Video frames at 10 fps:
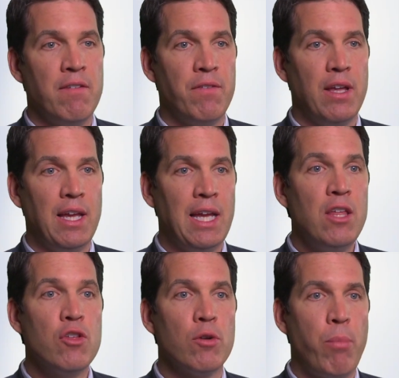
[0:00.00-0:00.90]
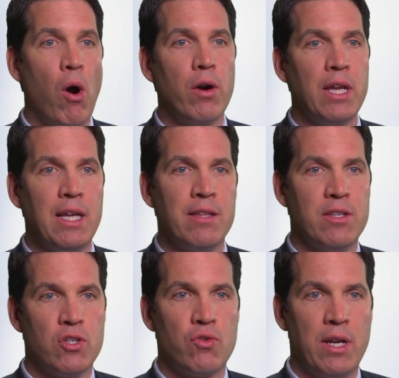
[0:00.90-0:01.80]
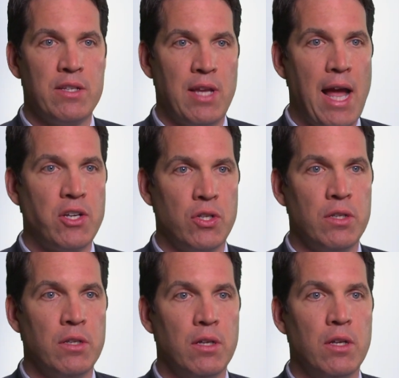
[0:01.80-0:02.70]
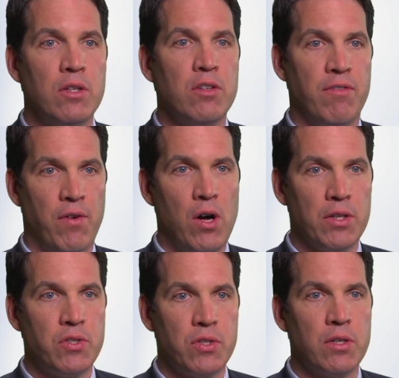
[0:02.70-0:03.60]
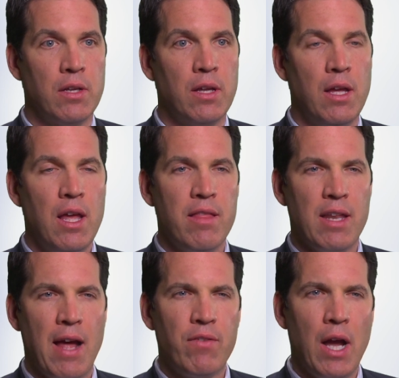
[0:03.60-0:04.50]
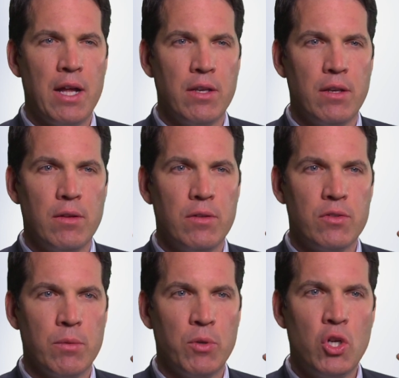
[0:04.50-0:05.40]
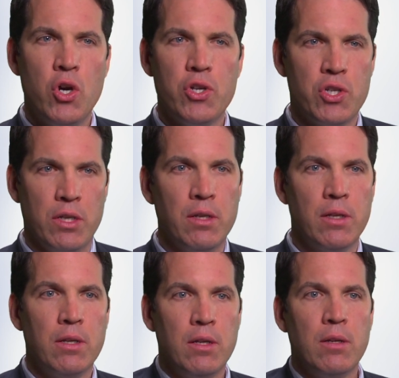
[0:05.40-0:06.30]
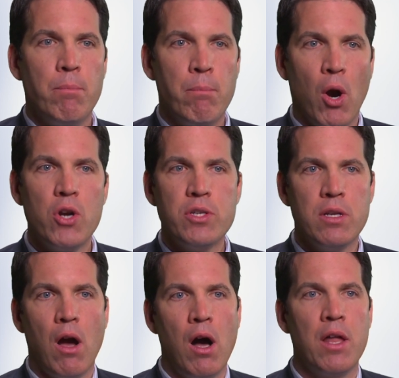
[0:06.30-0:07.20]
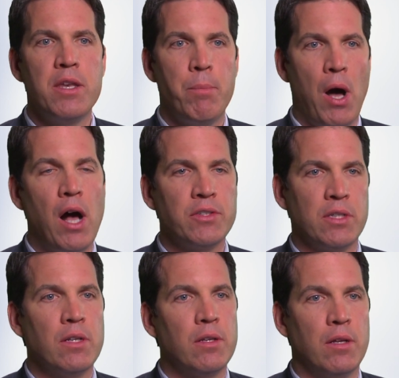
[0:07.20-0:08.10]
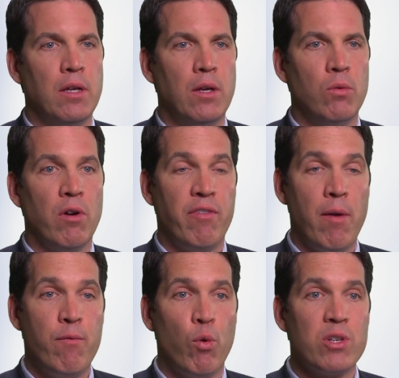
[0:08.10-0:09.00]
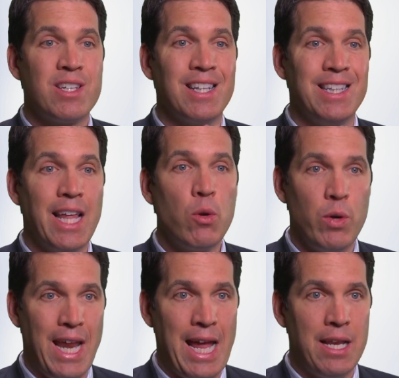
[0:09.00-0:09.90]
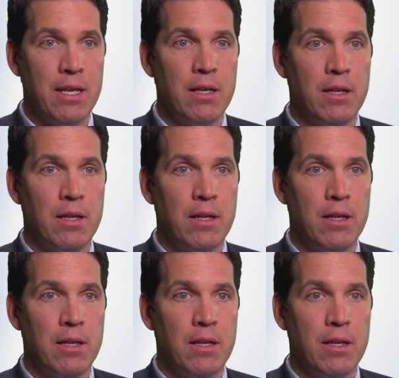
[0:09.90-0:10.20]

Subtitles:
if either party in this transaction defaults, then I've got some cushion, margin on deposit, or if I'm forced to liquidate